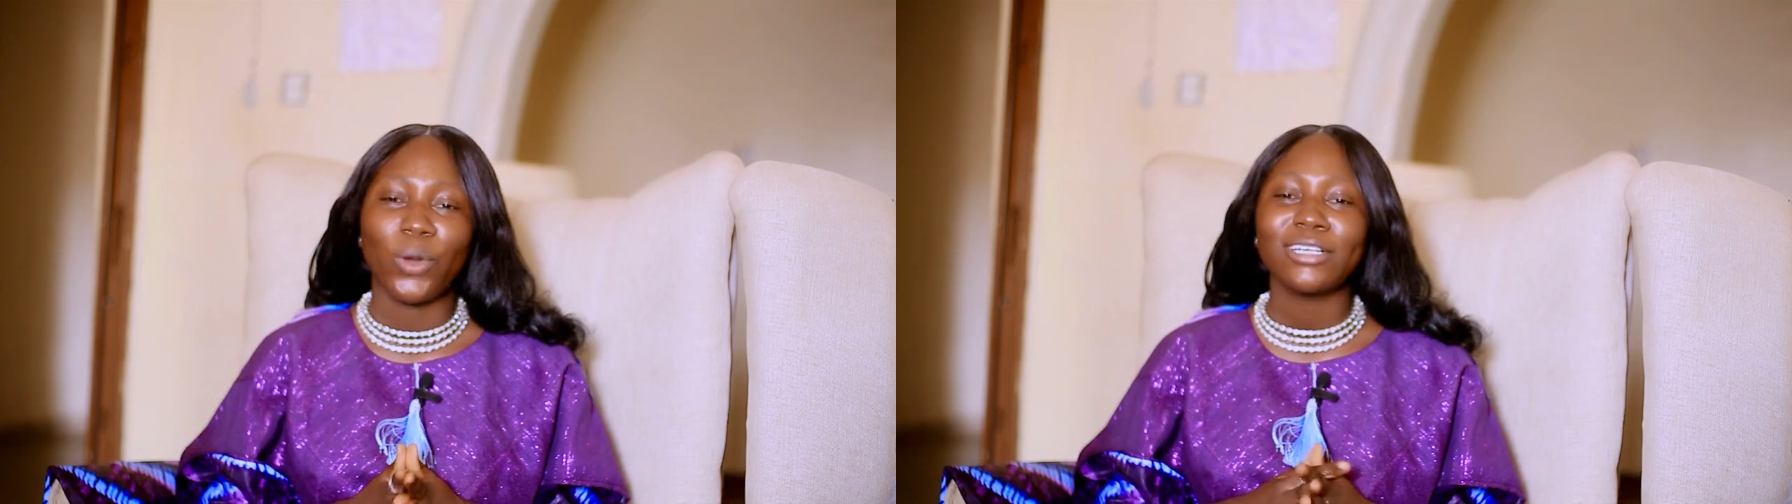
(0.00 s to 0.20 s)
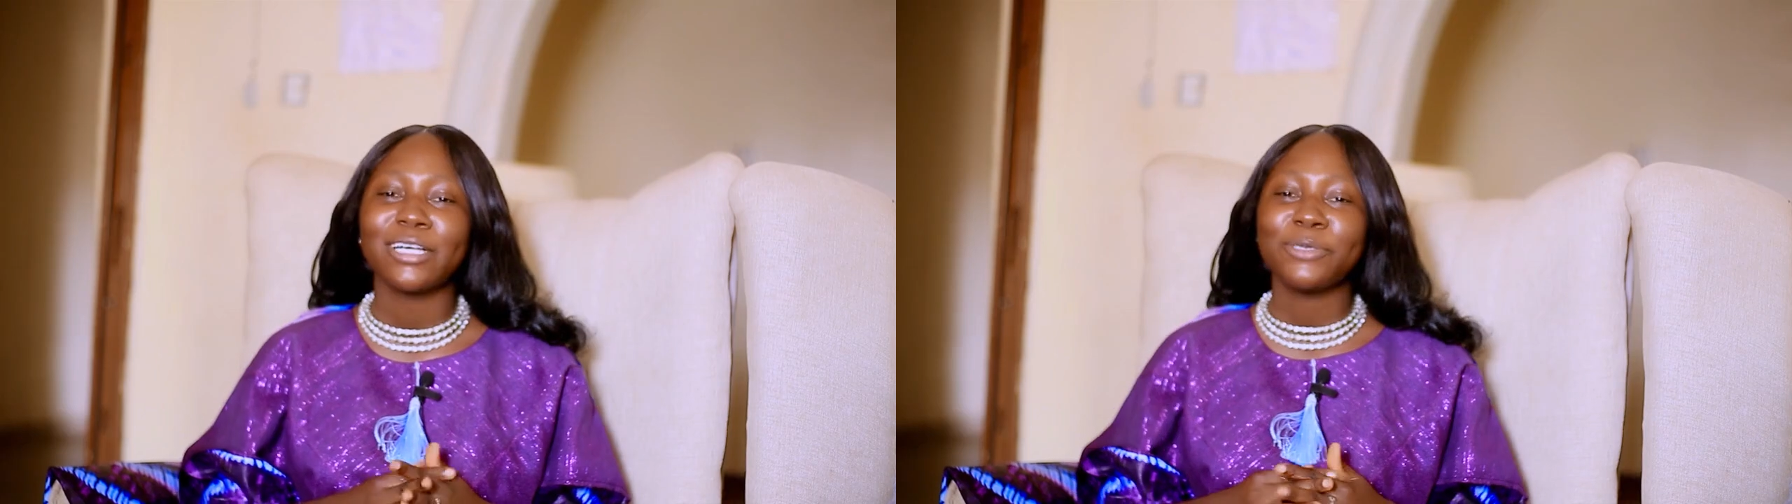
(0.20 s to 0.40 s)

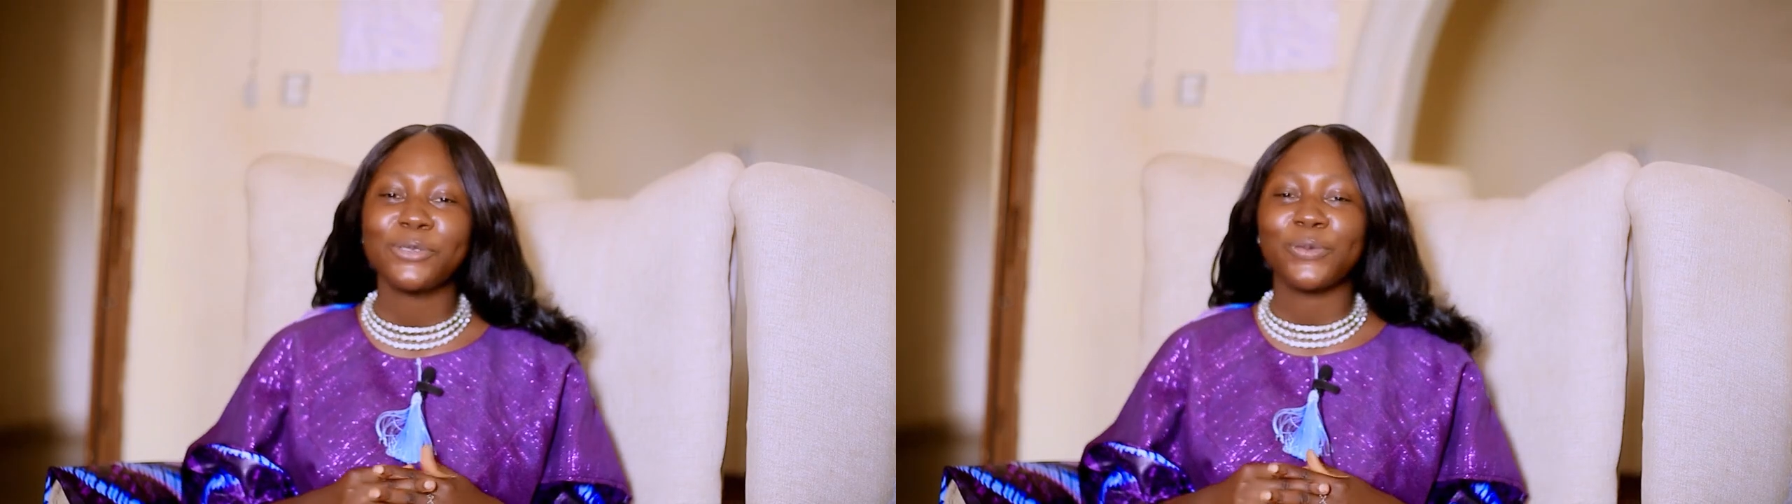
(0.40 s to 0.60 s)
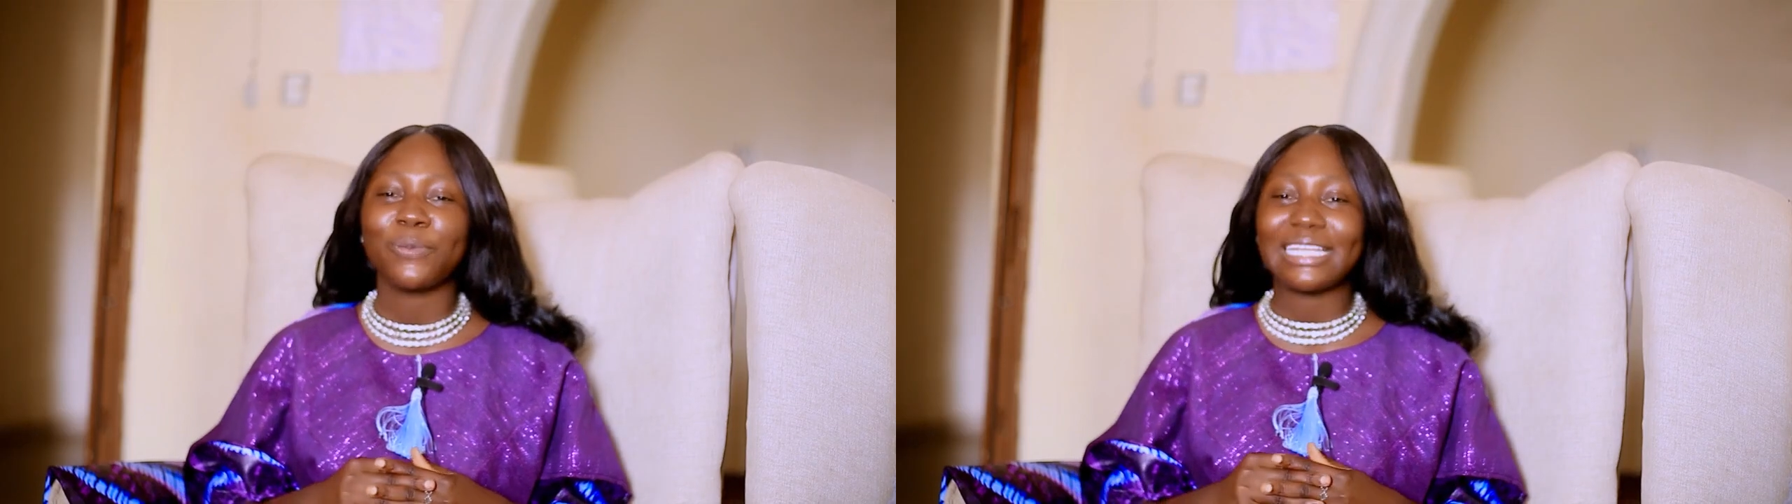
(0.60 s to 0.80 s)
Welcome
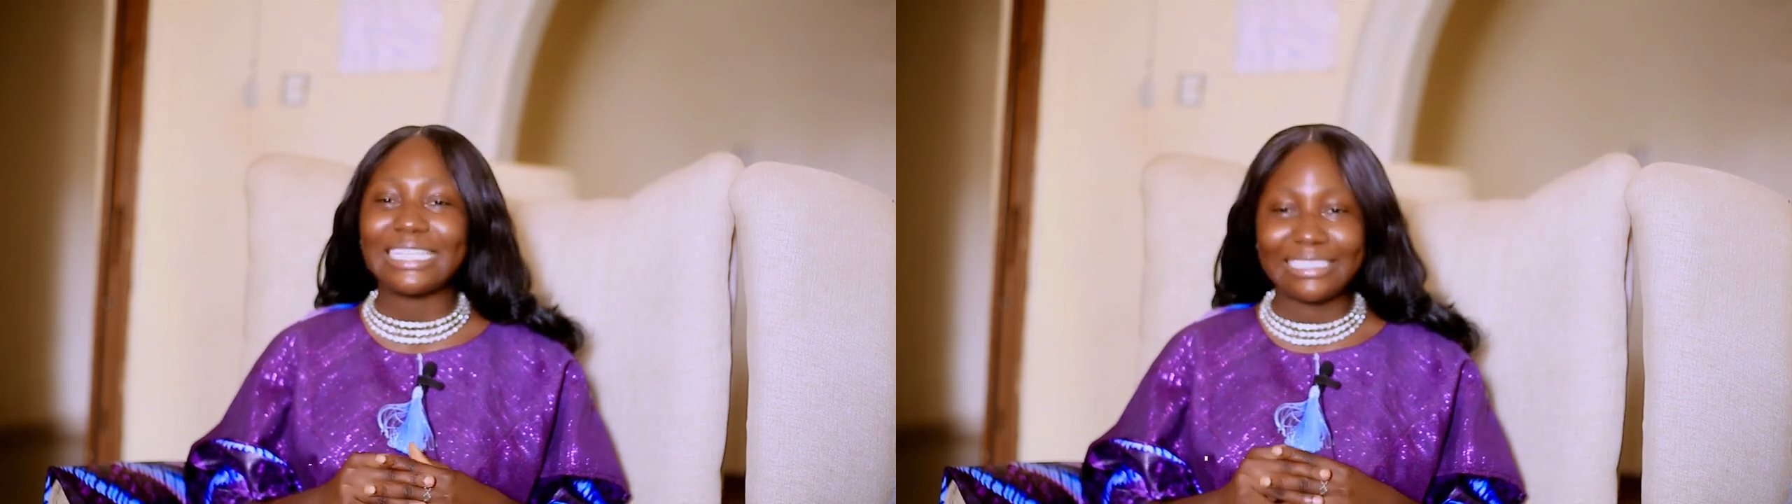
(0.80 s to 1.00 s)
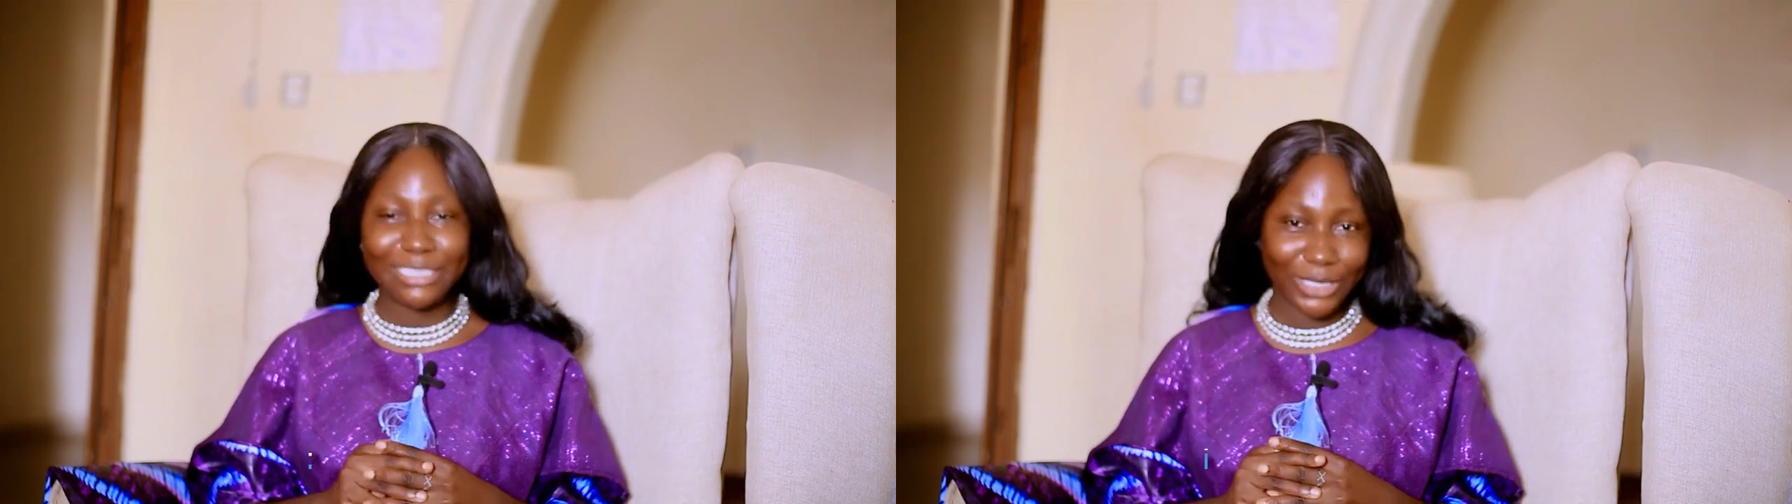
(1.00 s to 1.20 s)
to Women
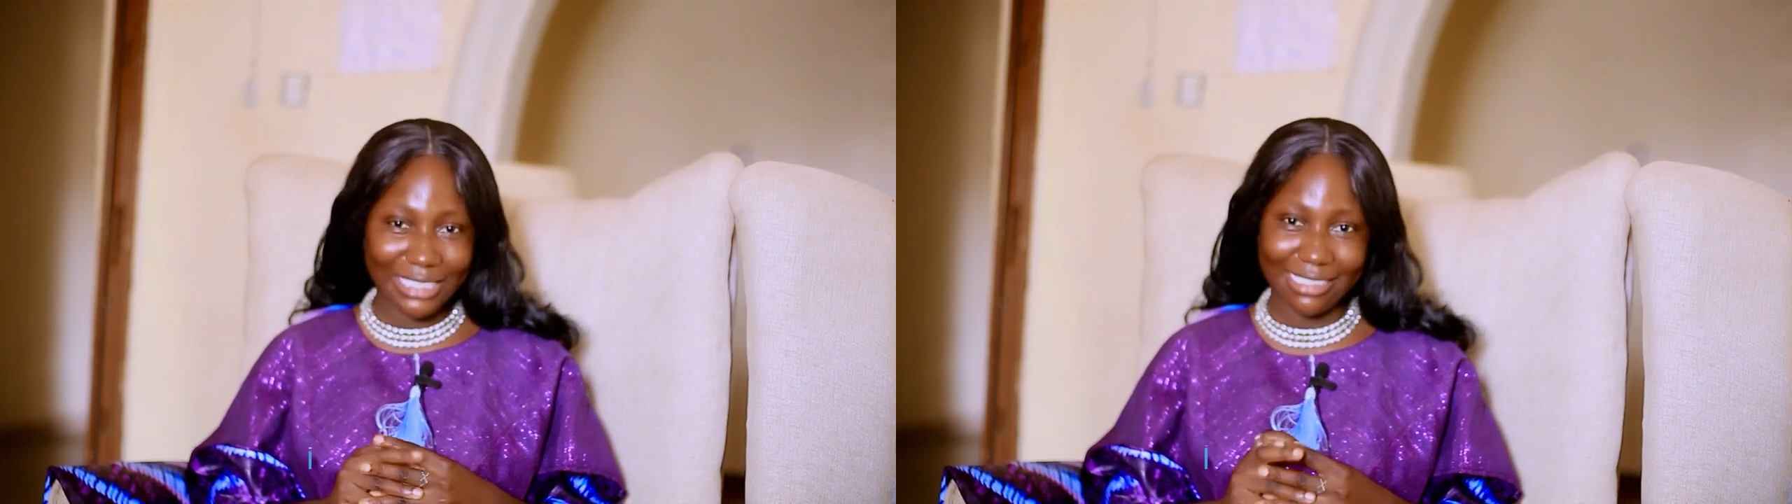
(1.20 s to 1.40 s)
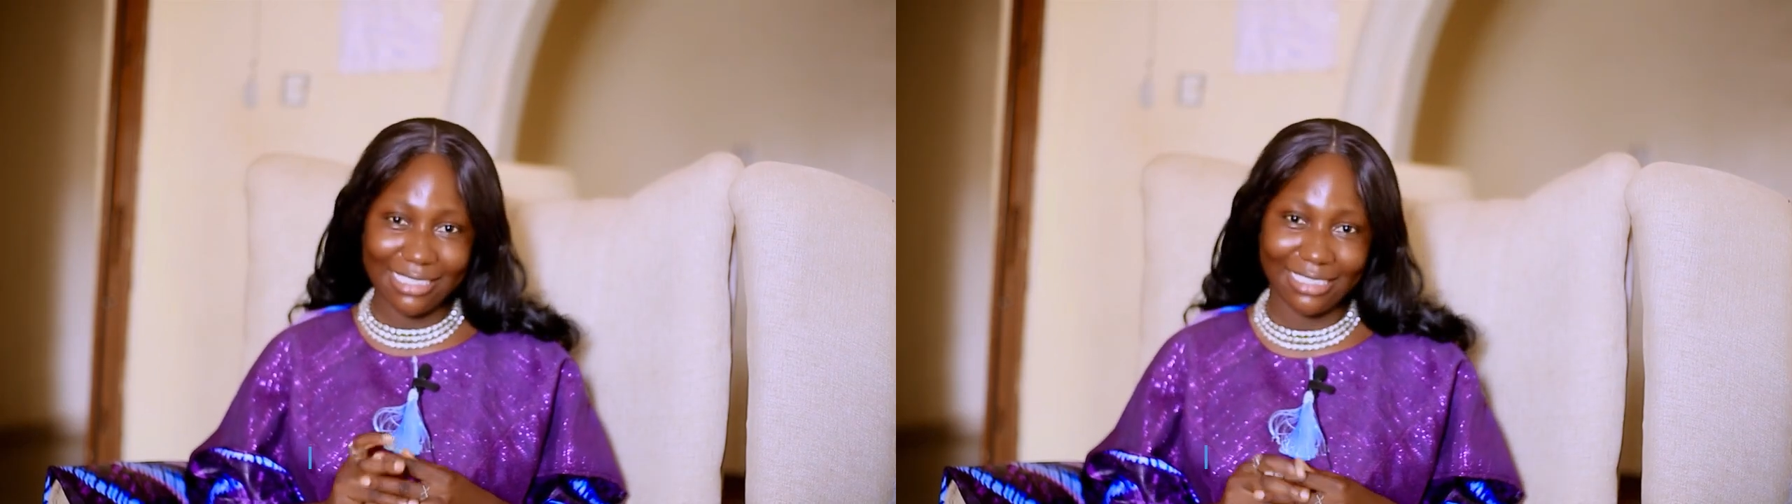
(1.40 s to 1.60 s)
in
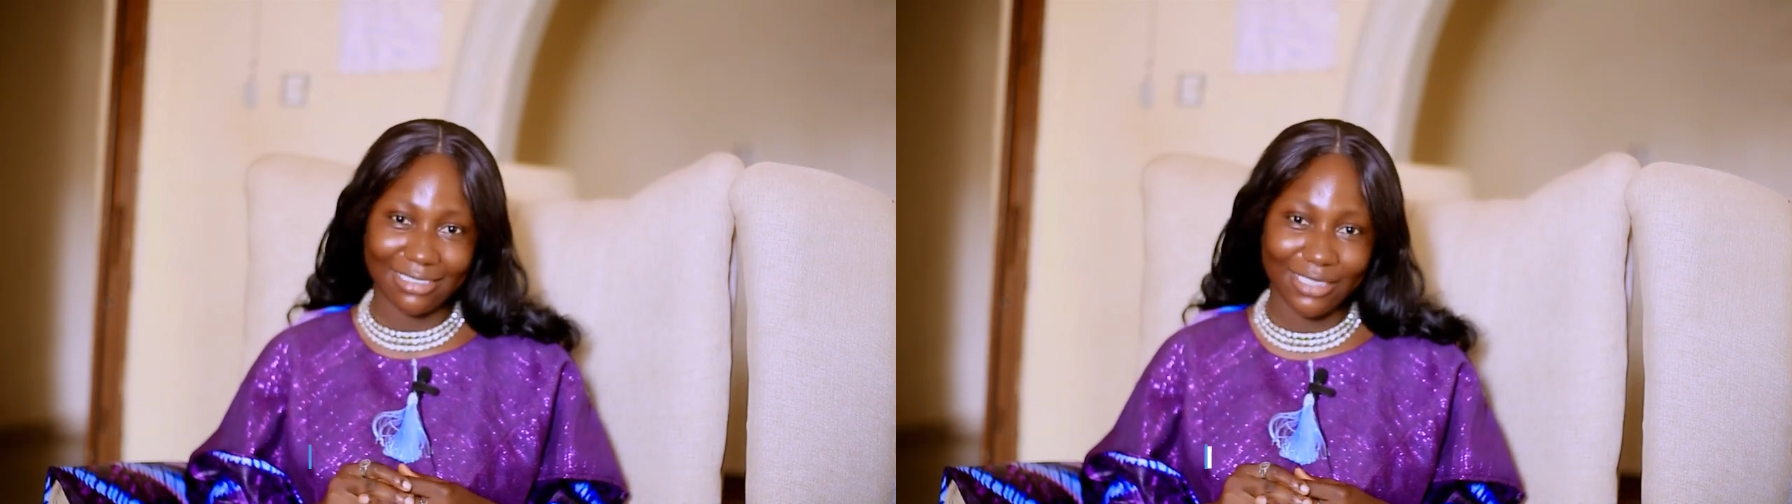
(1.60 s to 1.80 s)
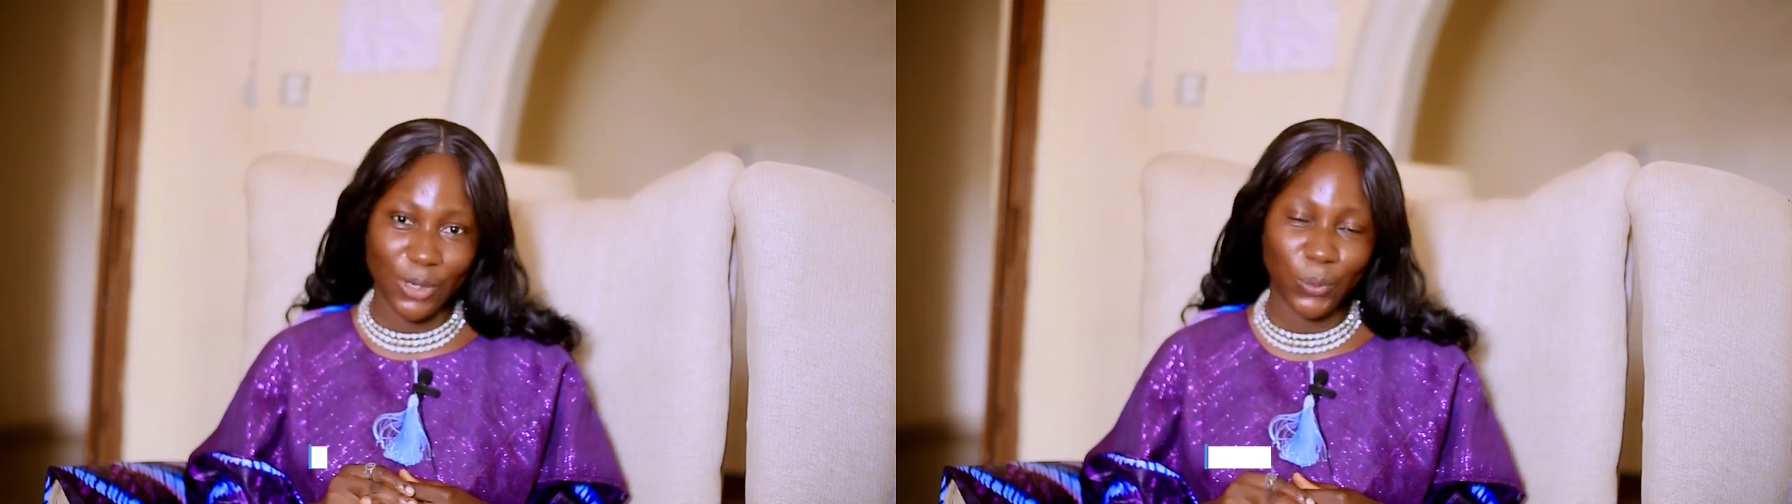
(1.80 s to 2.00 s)
Great Skin,